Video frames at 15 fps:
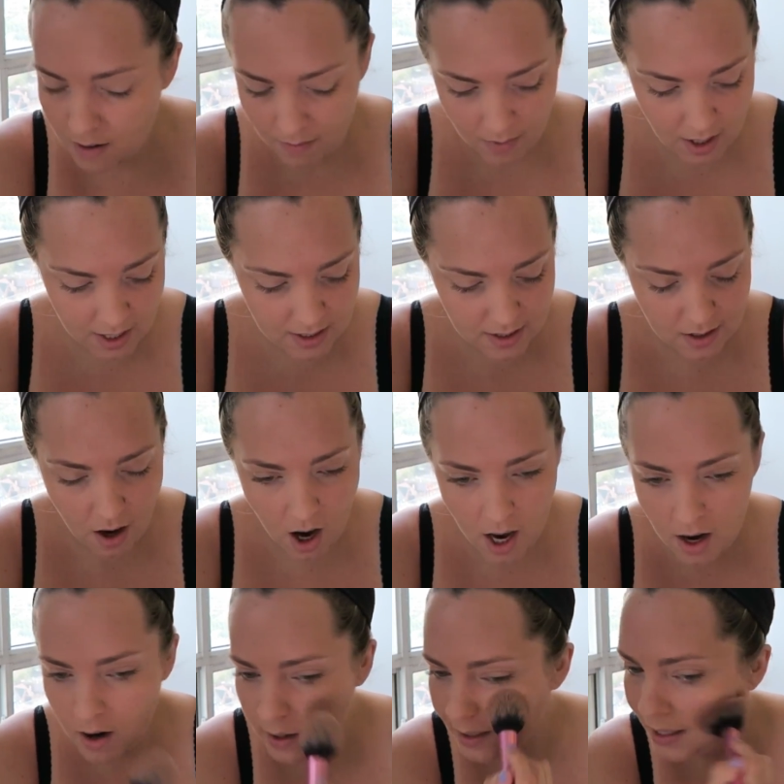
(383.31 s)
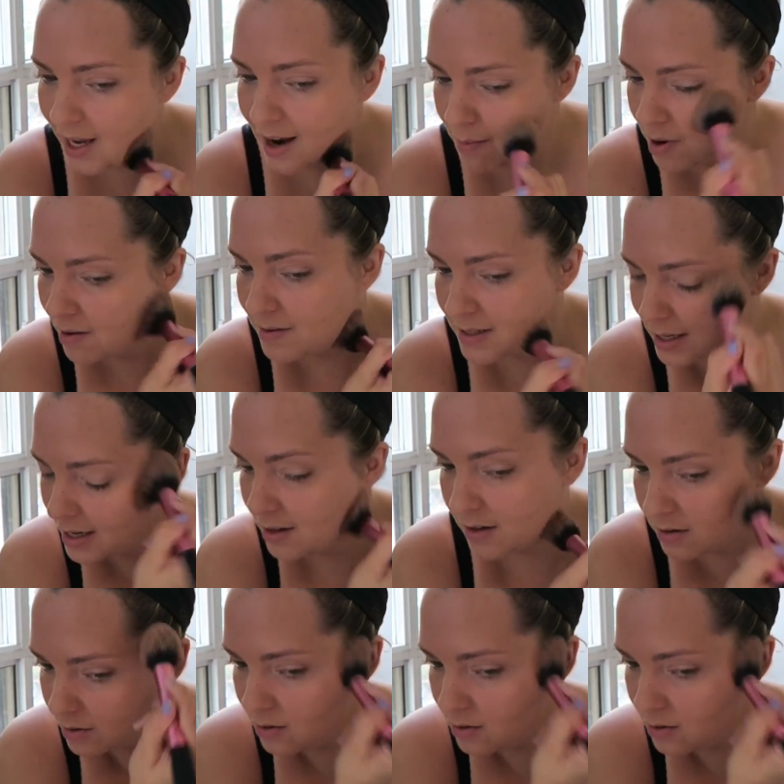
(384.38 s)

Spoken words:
when I saw it on camera, I was like,